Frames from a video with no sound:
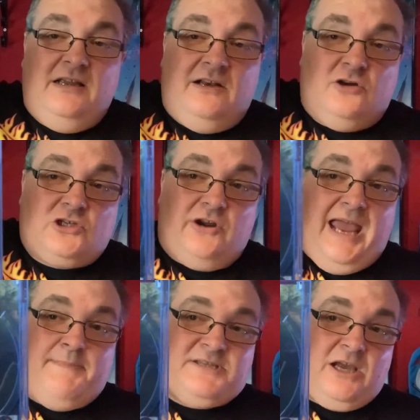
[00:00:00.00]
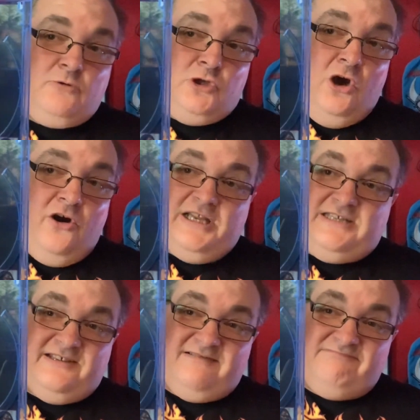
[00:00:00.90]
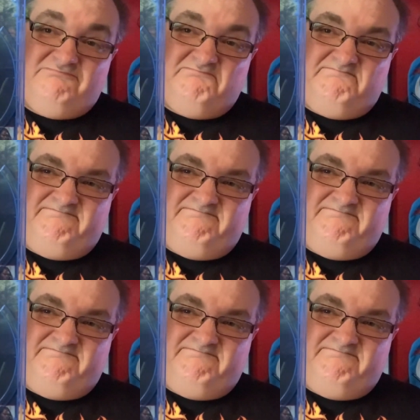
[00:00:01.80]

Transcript: looks like episode guides and